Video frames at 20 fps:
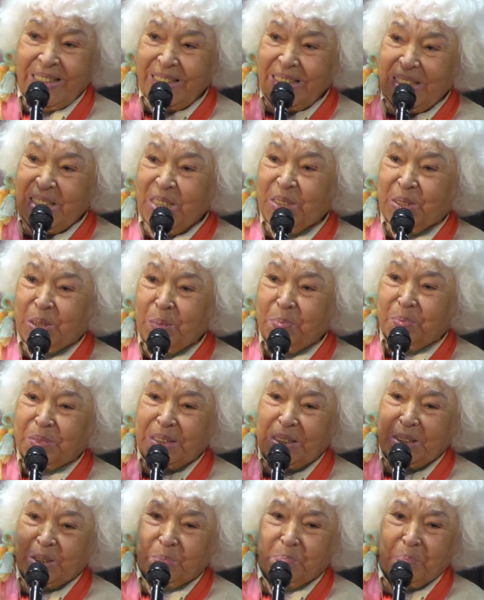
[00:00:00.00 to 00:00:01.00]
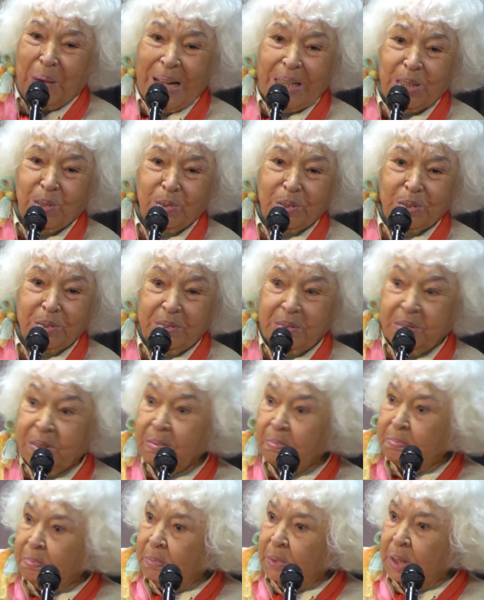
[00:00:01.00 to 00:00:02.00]
Egypt is backward.
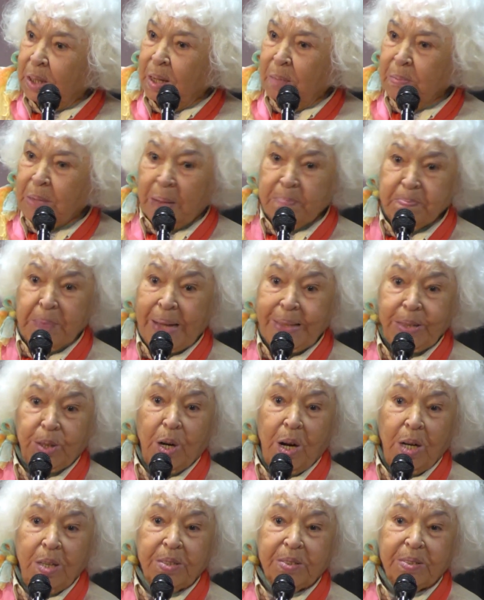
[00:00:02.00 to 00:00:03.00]
My God,